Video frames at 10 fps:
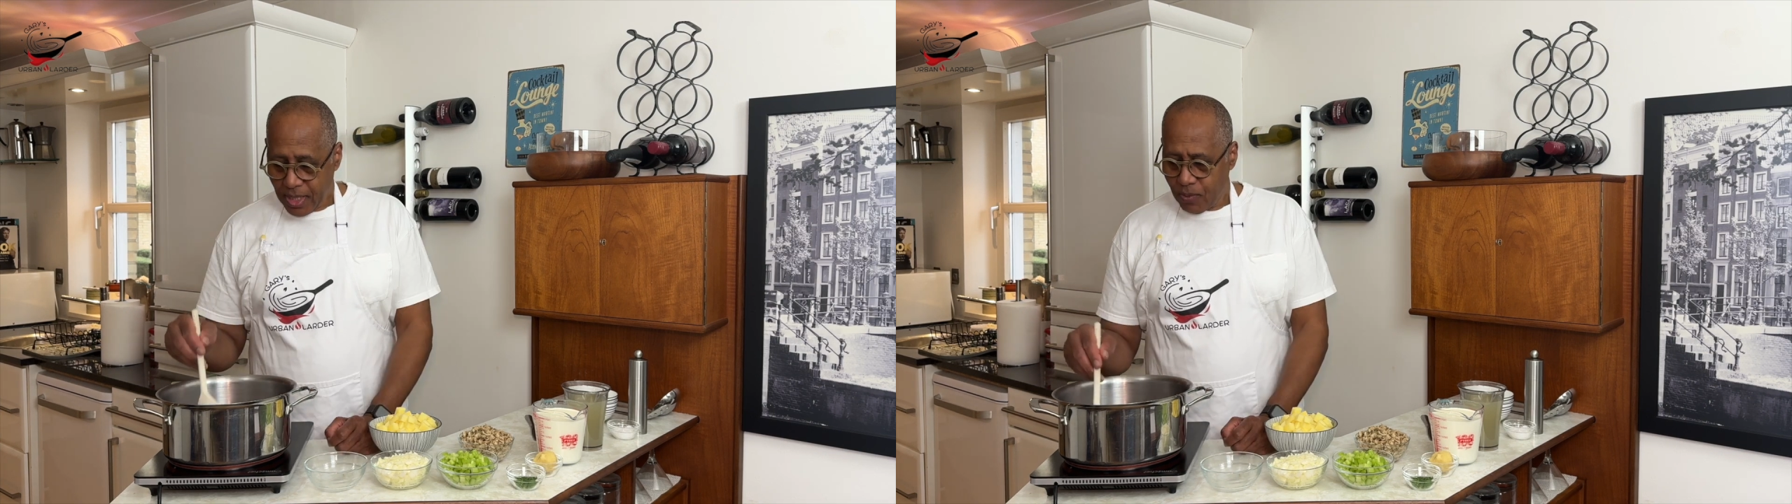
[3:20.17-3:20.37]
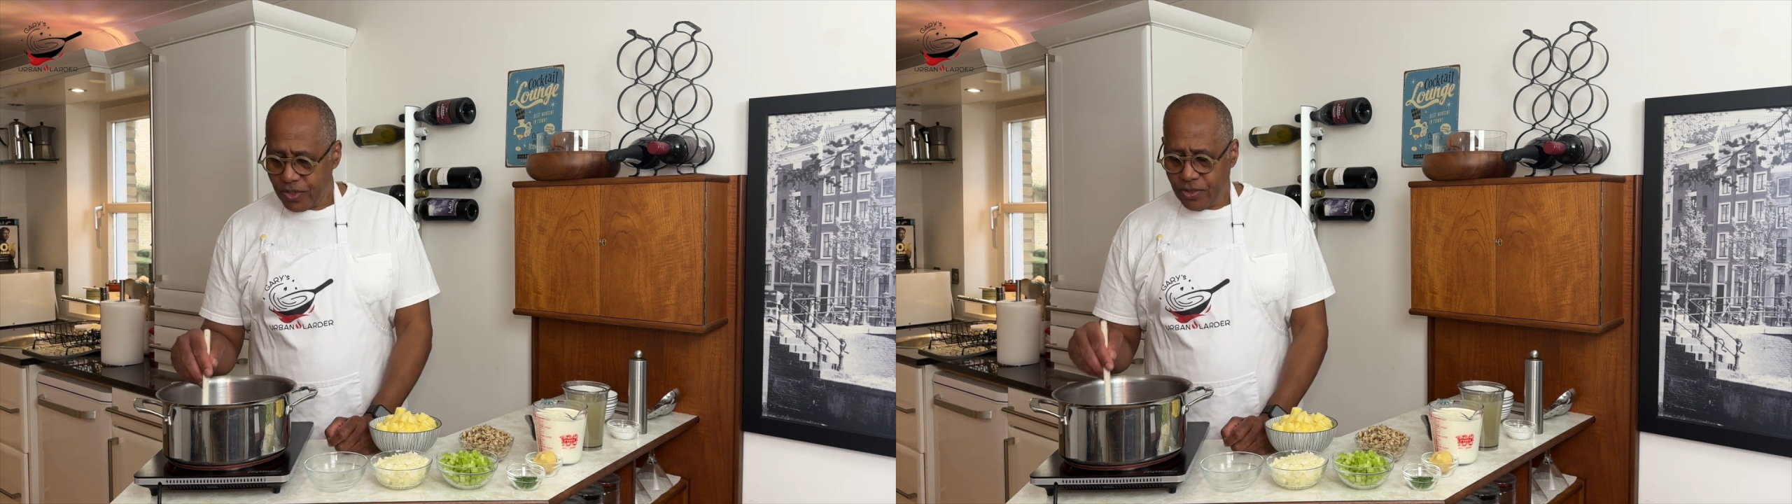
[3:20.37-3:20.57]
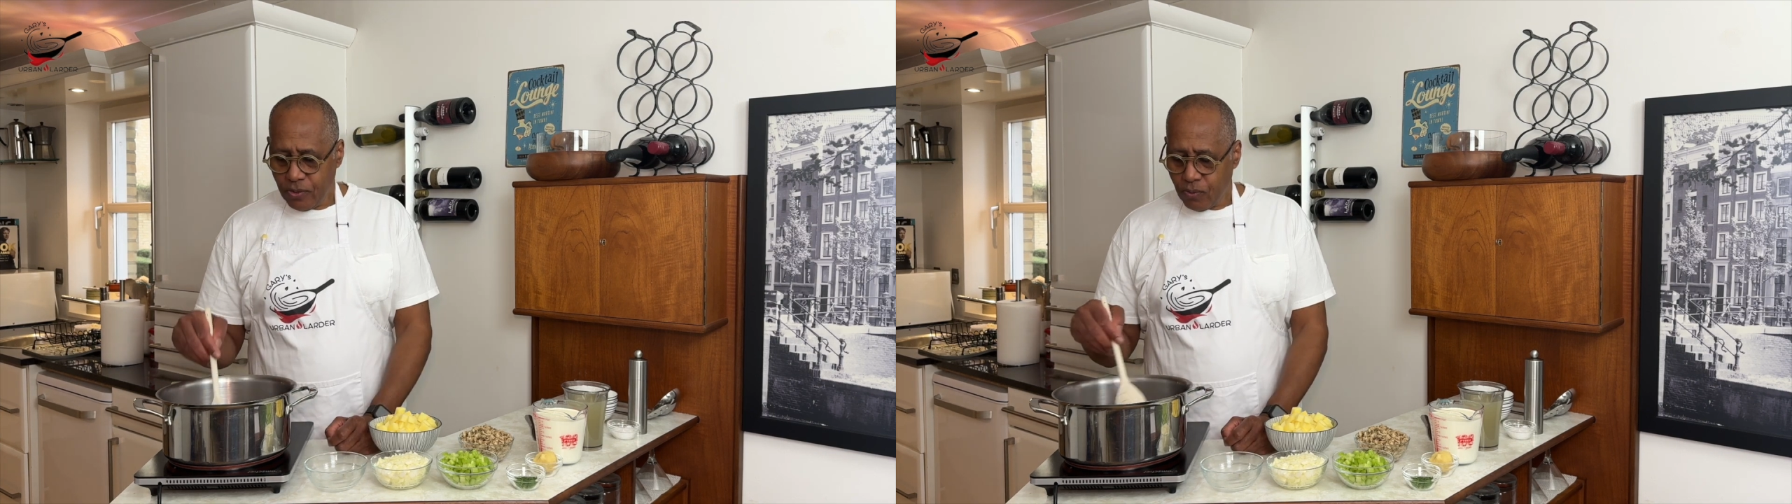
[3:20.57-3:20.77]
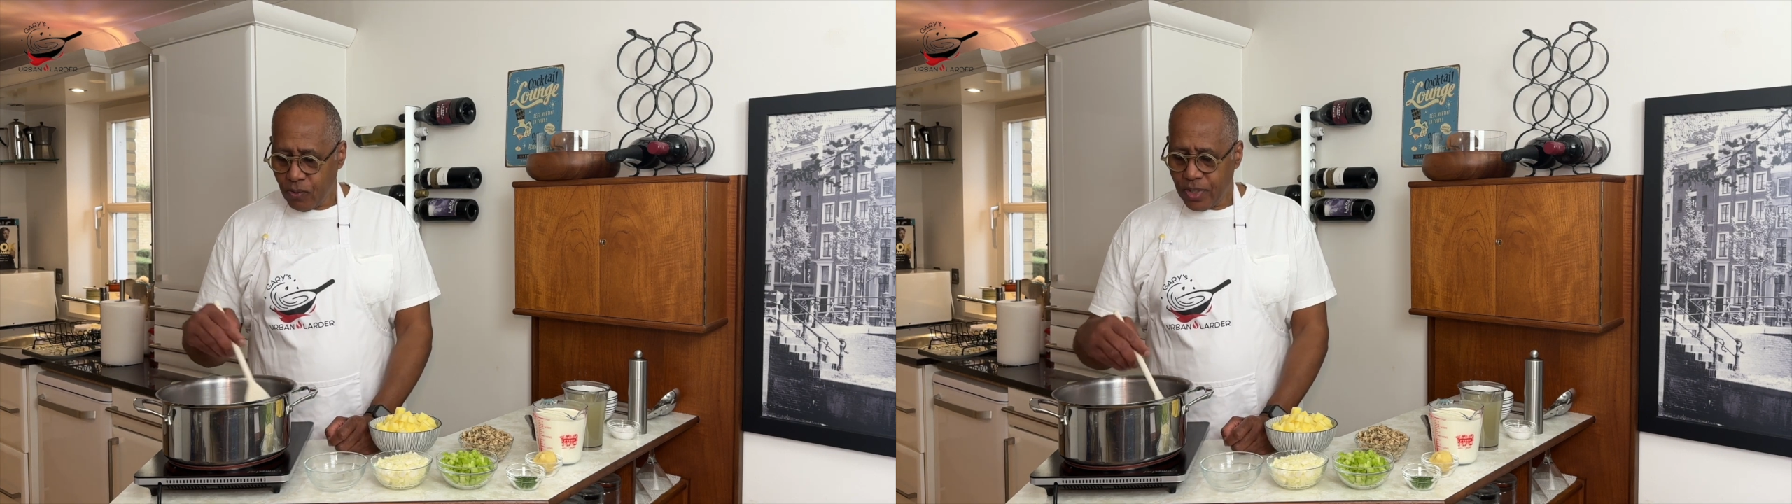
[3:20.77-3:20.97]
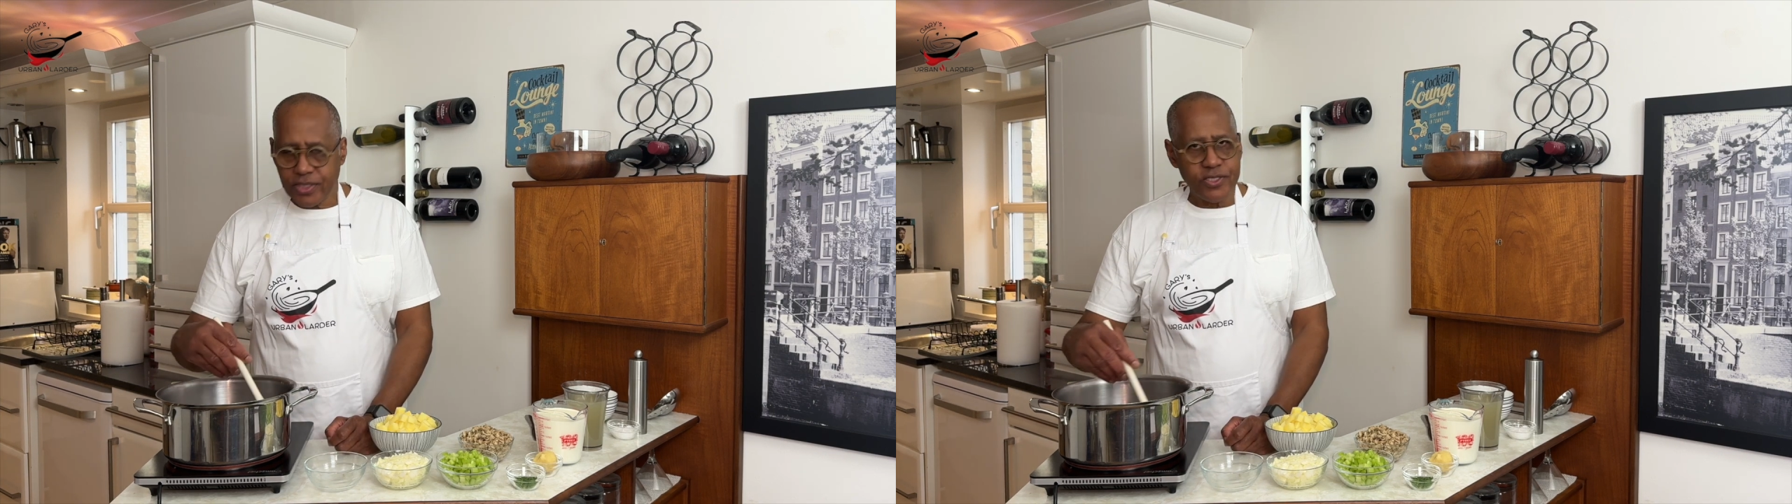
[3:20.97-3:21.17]
We don't
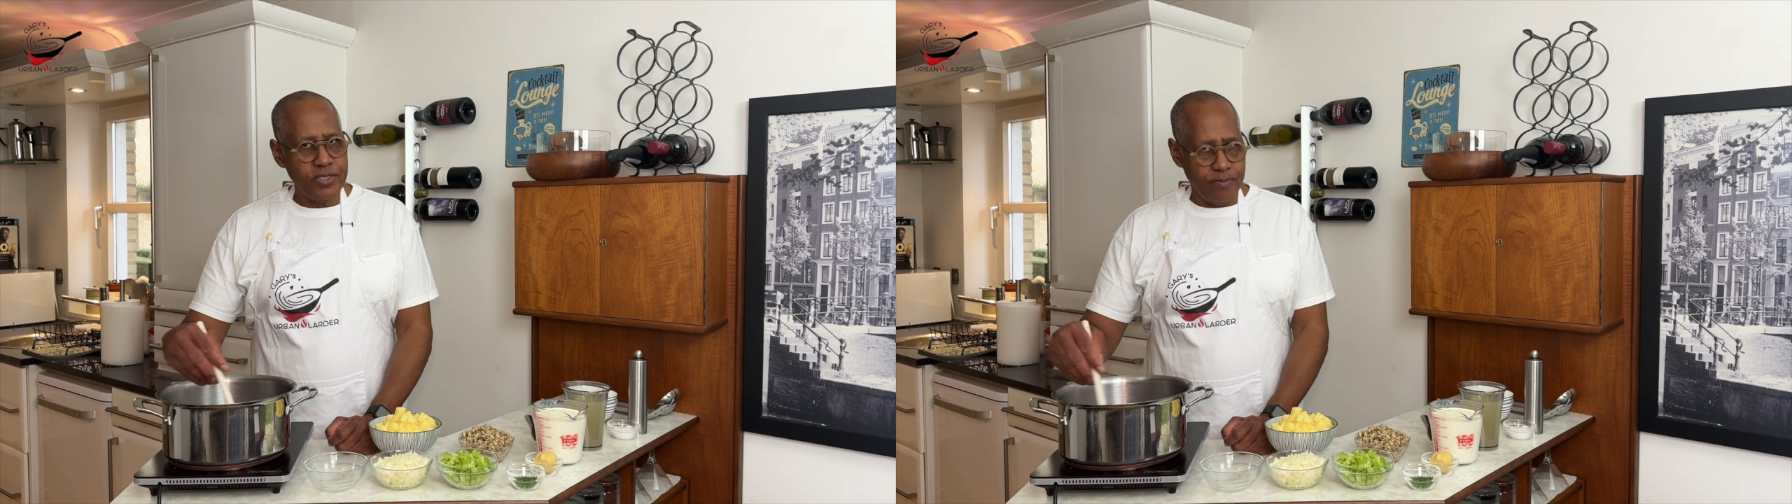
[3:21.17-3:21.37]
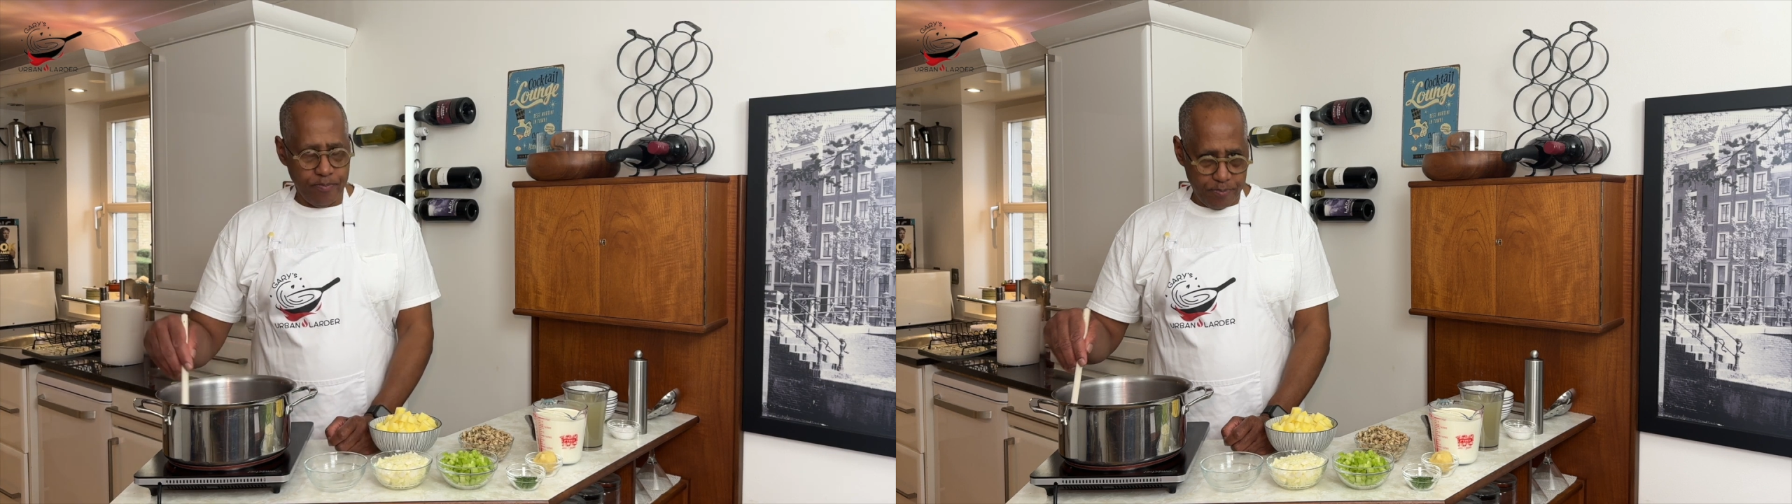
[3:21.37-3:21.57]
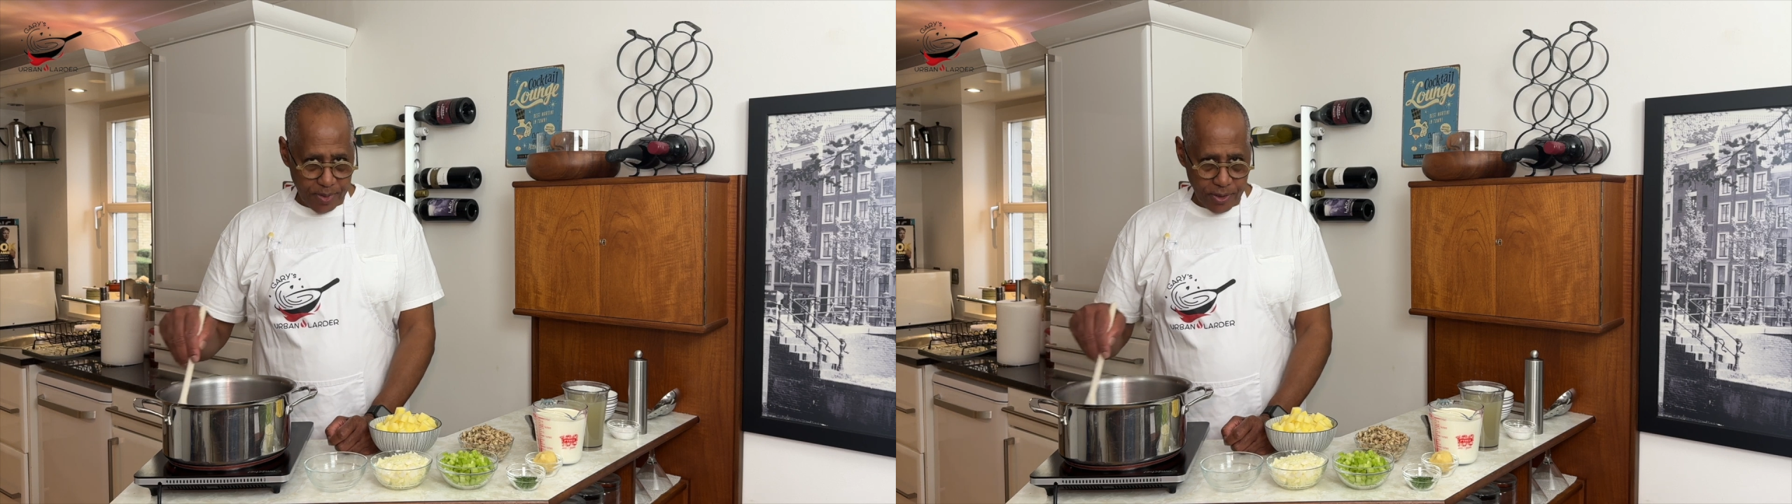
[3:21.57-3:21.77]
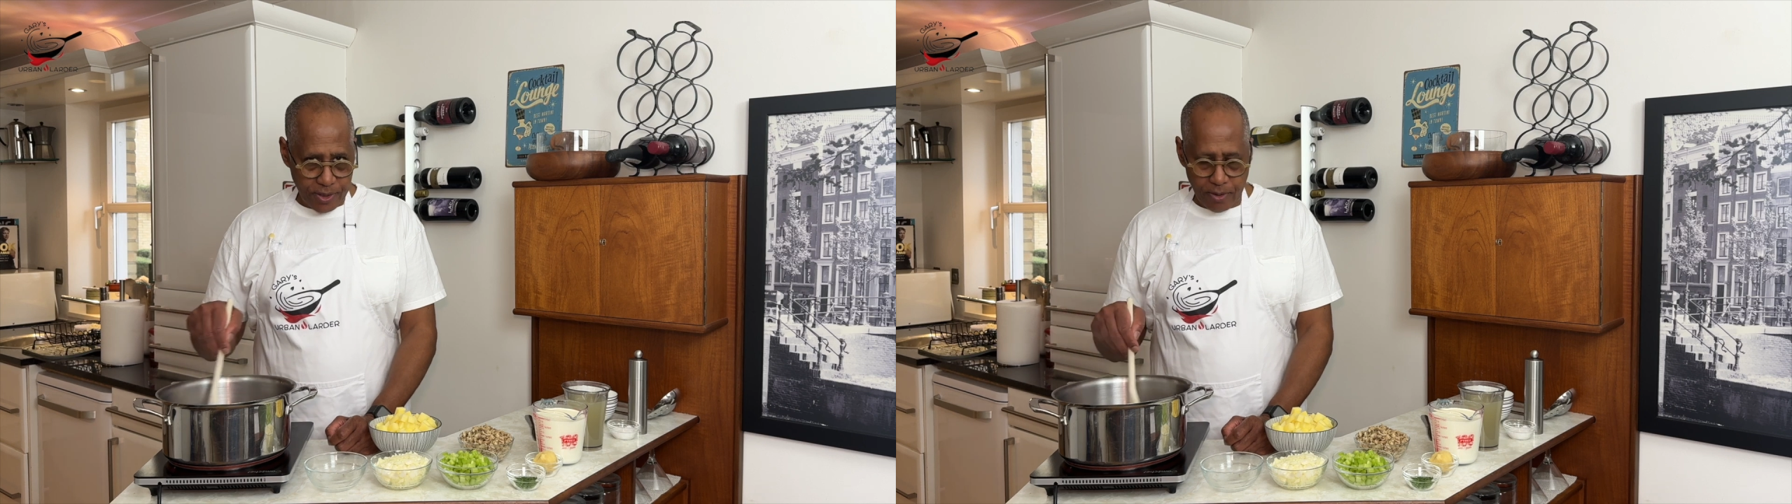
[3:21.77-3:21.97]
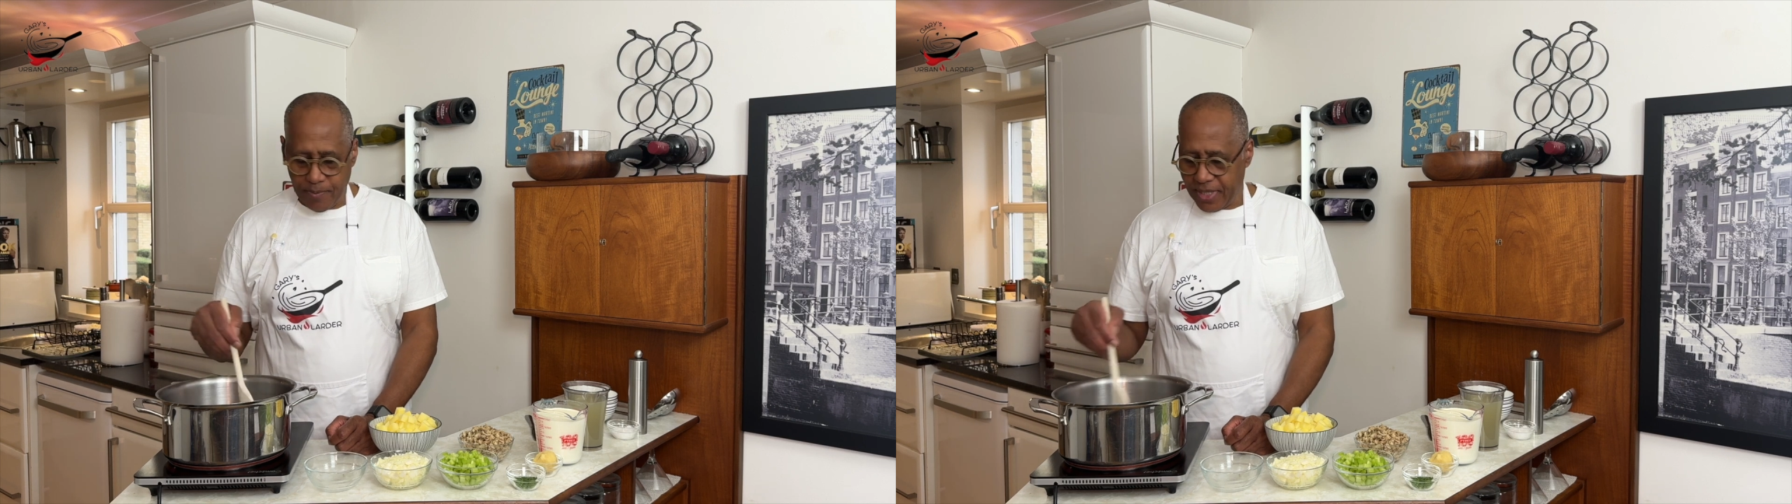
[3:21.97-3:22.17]
want to burn
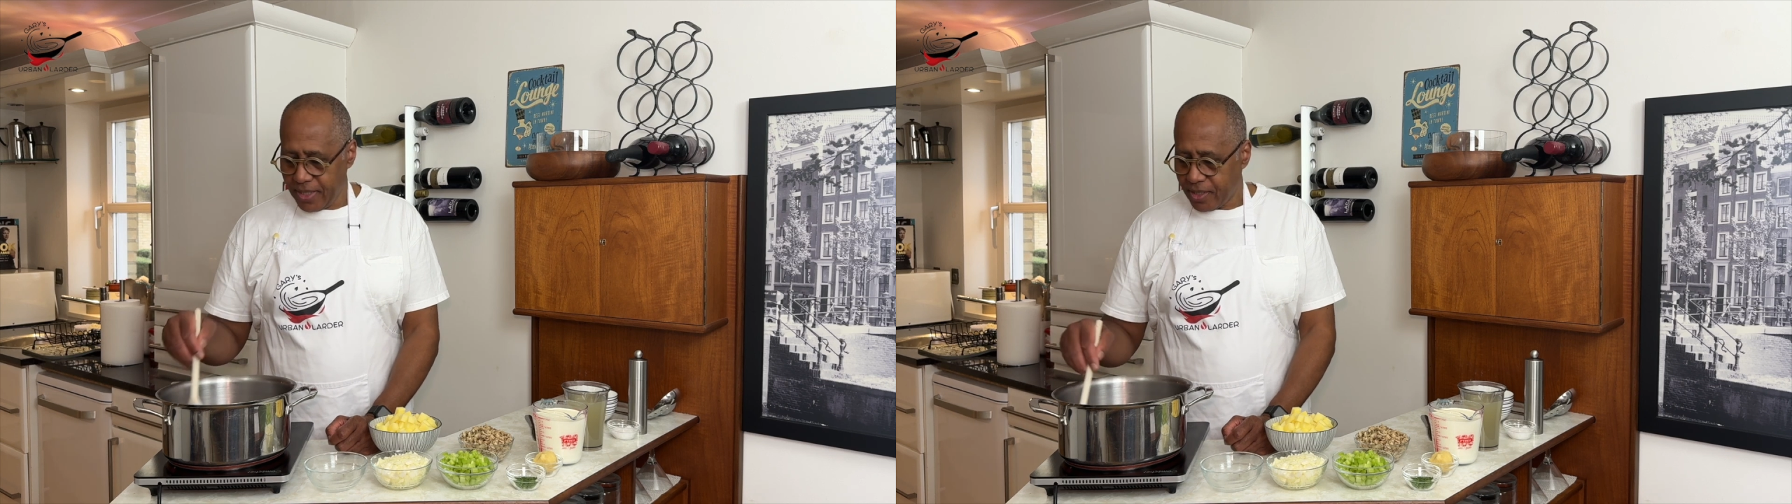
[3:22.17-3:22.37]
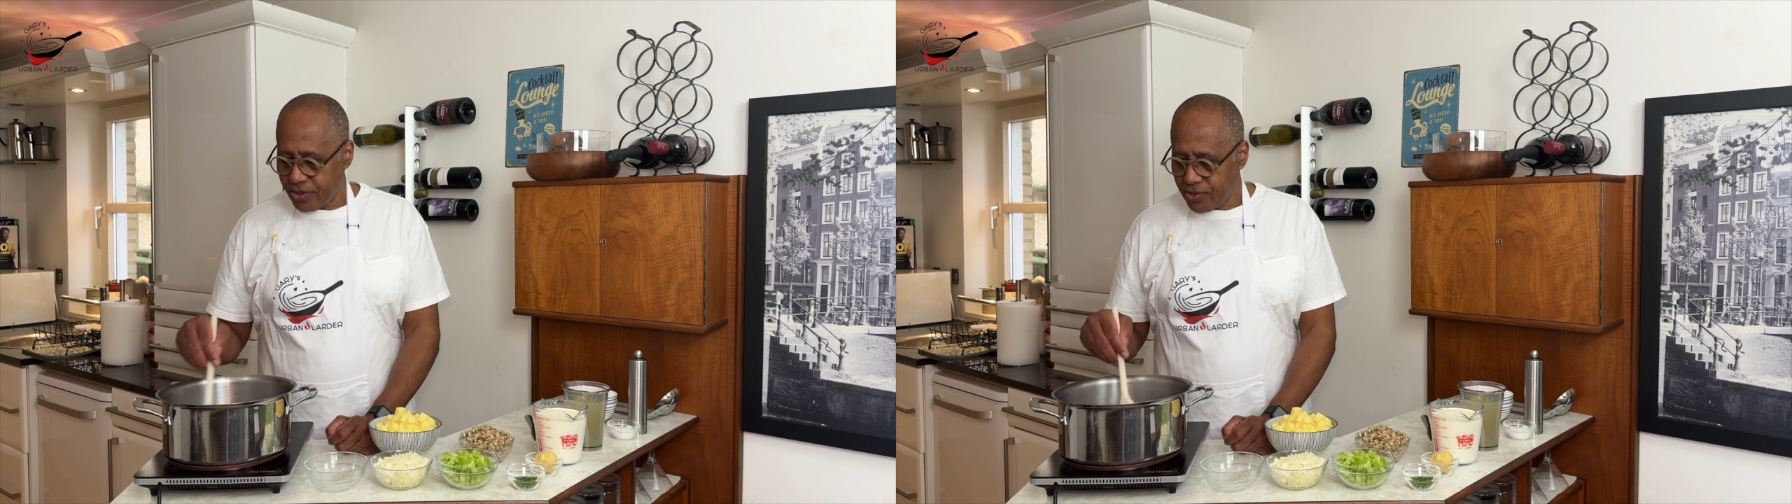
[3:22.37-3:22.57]
our bacon,